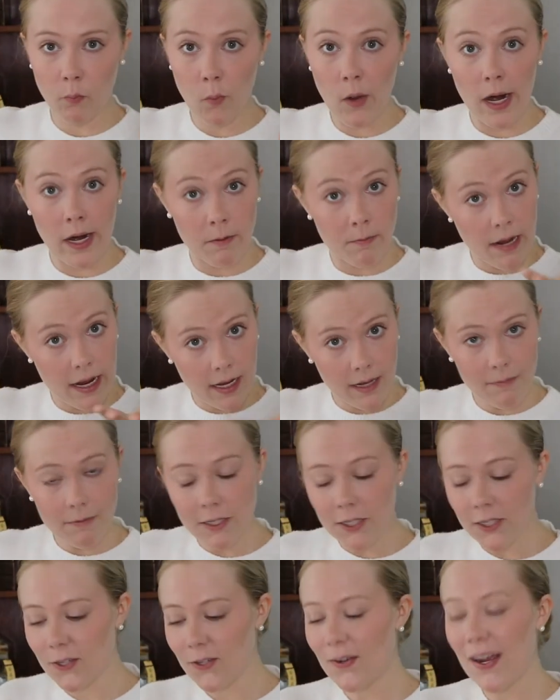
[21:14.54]
wearing makeup
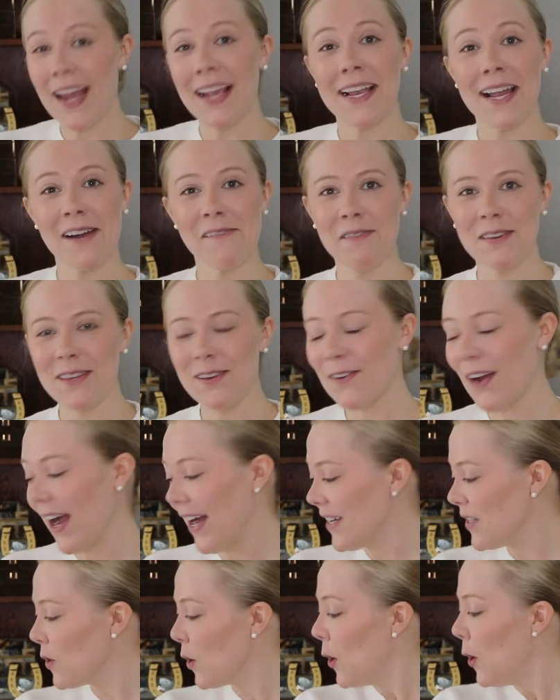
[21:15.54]
to hang out with you
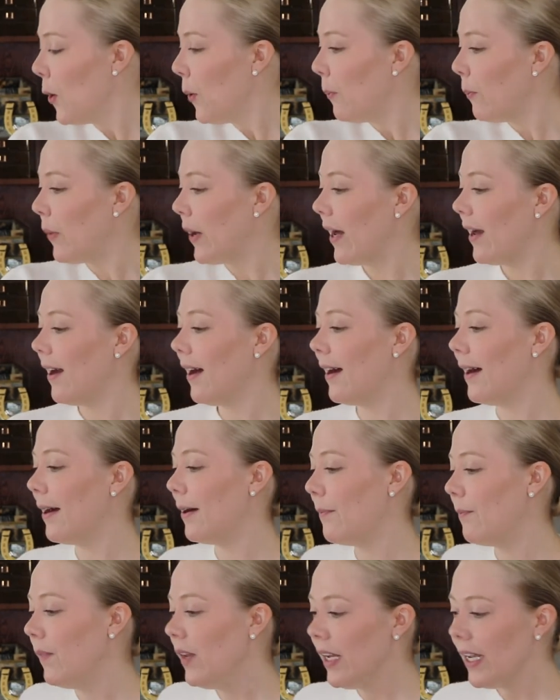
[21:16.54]
guys. But
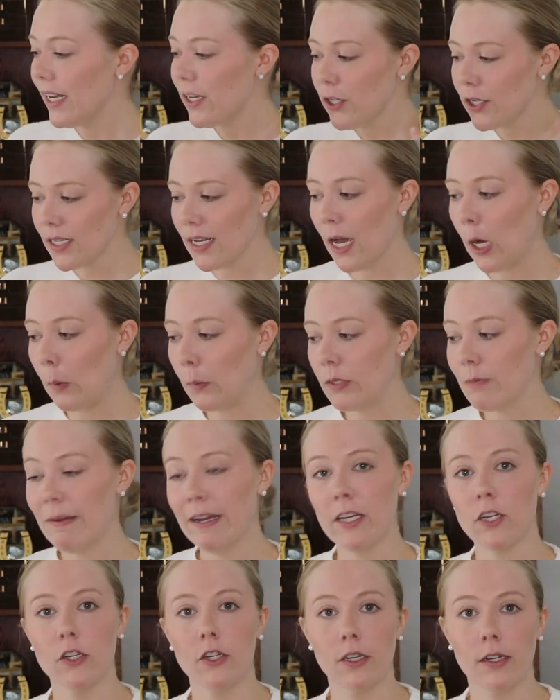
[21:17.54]
it just helps
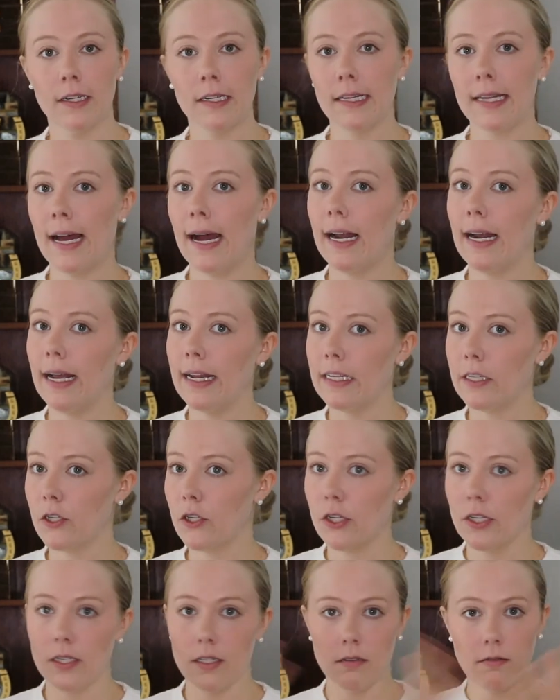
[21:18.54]
make sure that
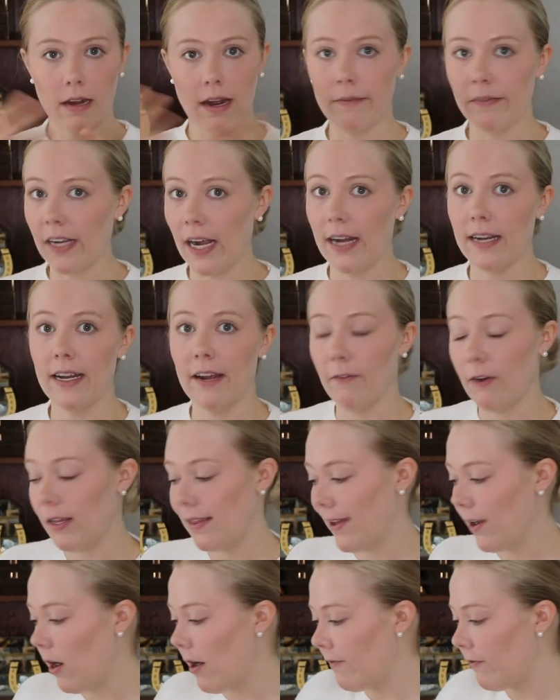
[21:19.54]
I've gotten
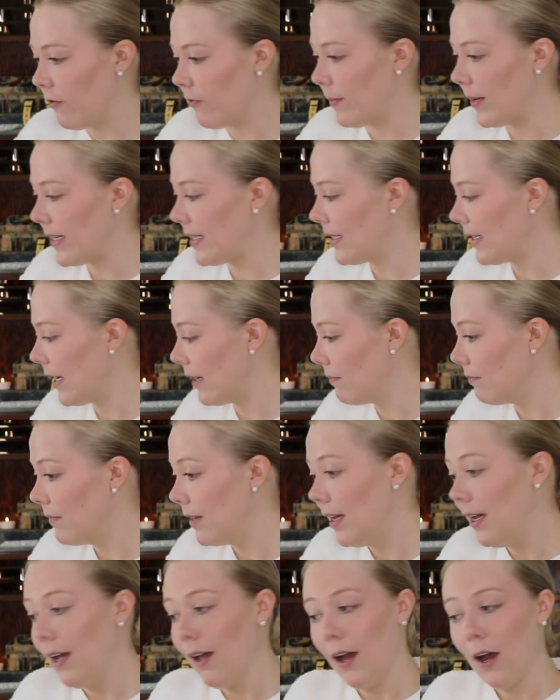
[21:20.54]
everything off of my skin.
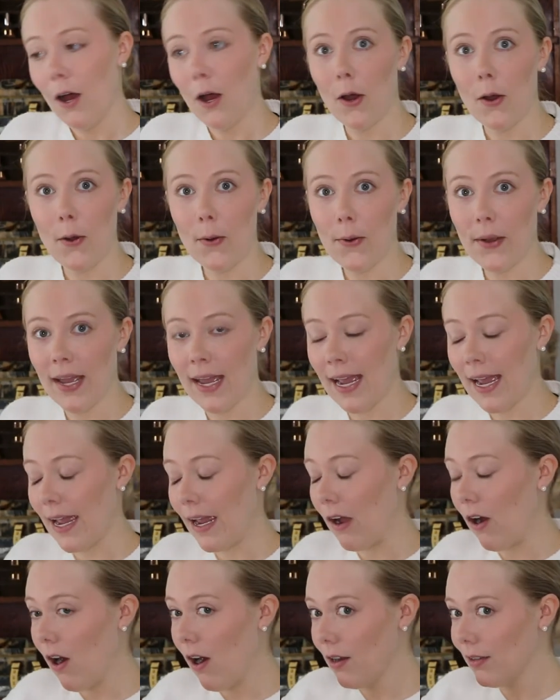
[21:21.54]

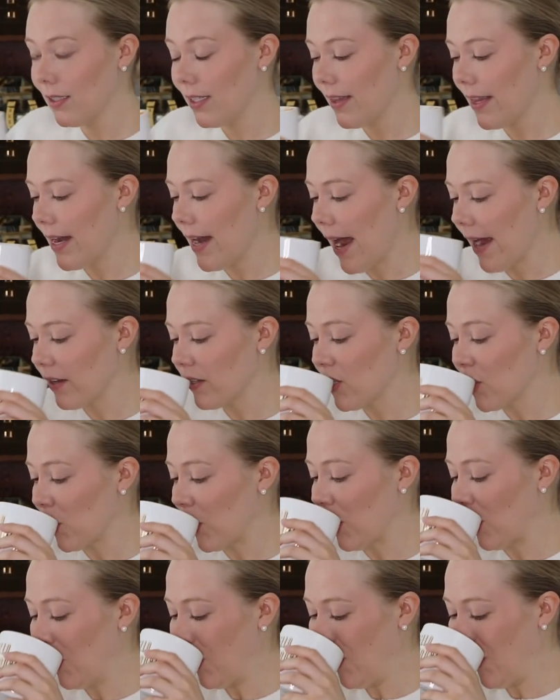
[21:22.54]
Okay, on to the next
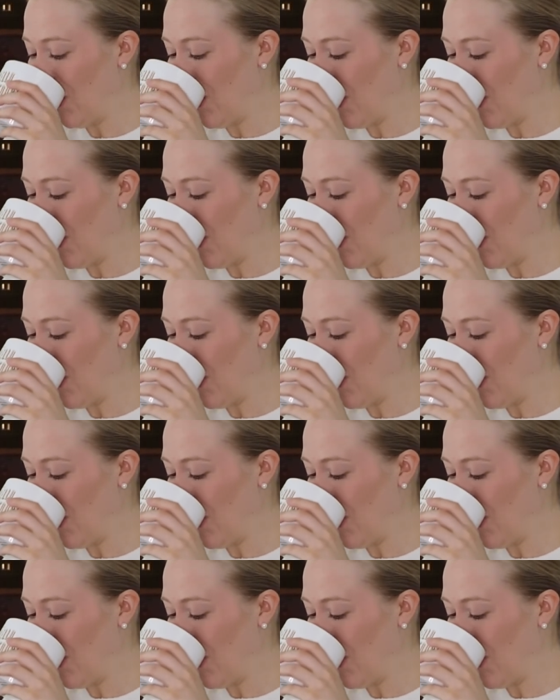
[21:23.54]
one.